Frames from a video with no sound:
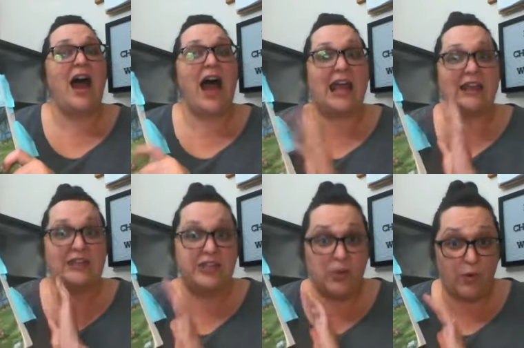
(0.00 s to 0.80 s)
I
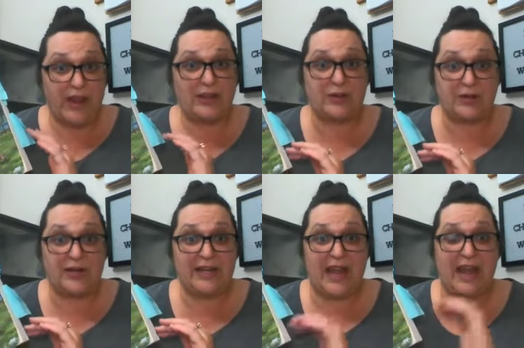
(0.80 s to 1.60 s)
enjoy
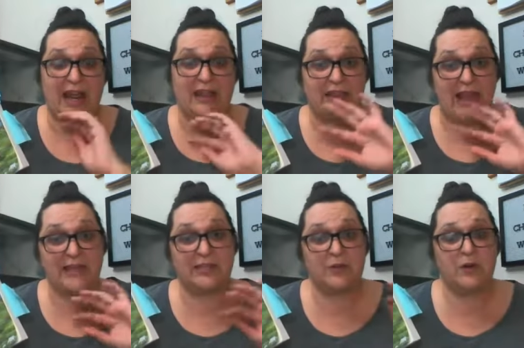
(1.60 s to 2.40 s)
learning and I like
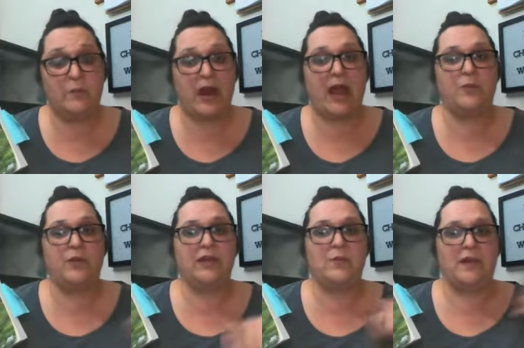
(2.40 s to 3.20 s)
to learn, but I
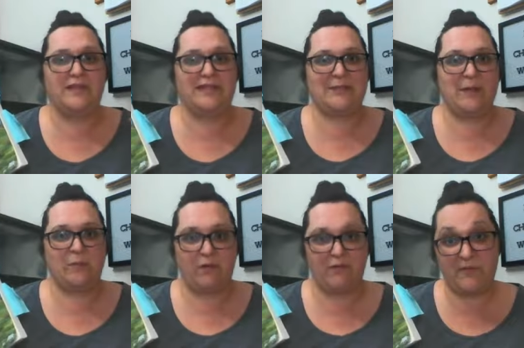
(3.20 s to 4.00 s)
really want this to be
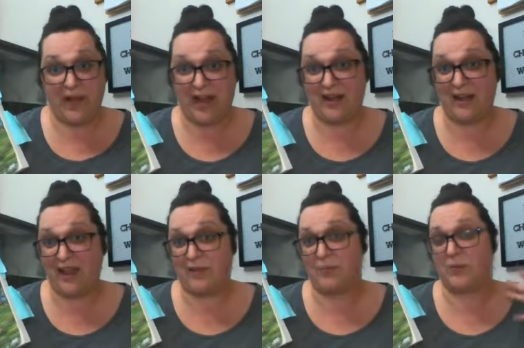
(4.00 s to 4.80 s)
more fun
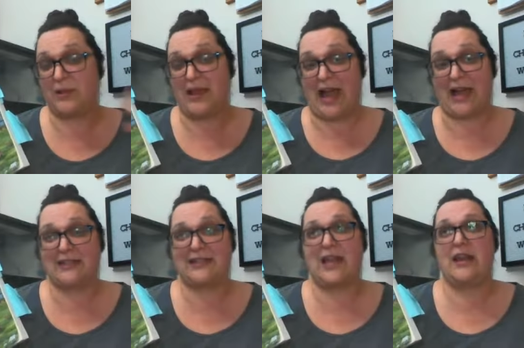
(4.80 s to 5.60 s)
and more
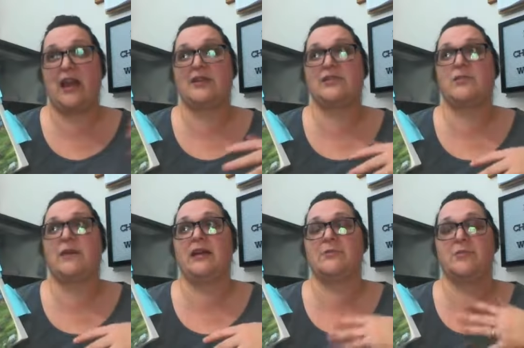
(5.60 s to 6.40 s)
relaxed and not so
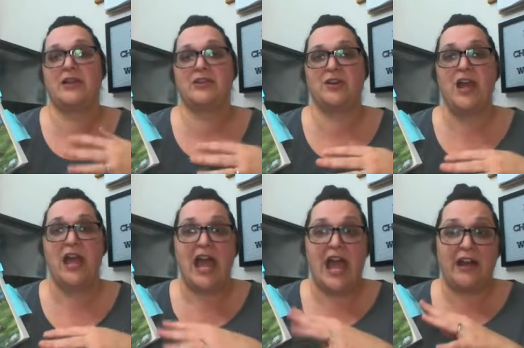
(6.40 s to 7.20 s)
much pressure.
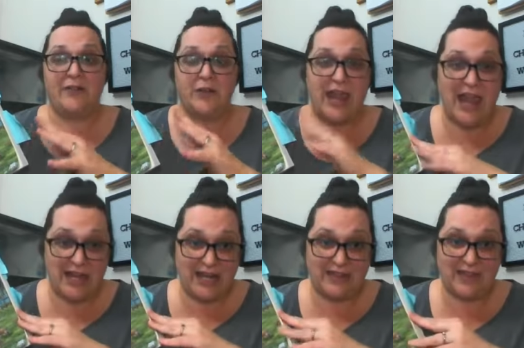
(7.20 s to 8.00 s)
And if you're
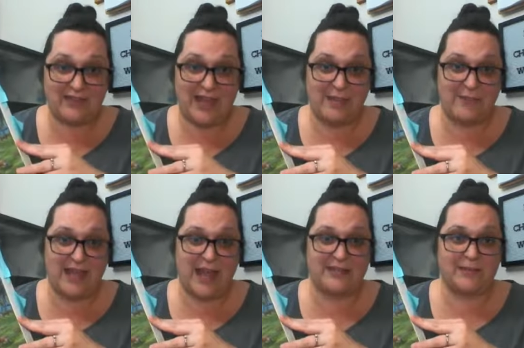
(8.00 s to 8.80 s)
anything like
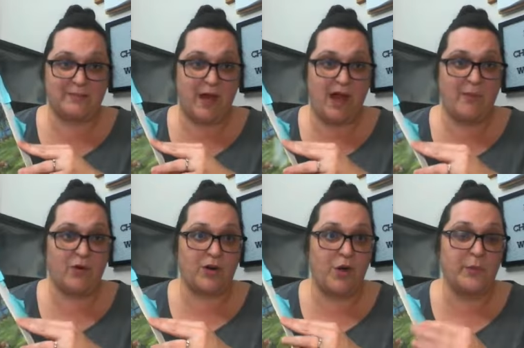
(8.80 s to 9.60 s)
me as a mom
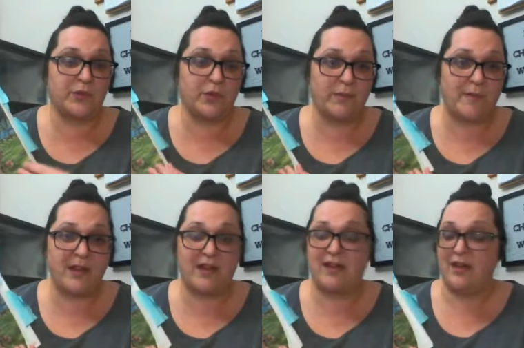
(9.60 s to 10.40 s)
or a homeschool mama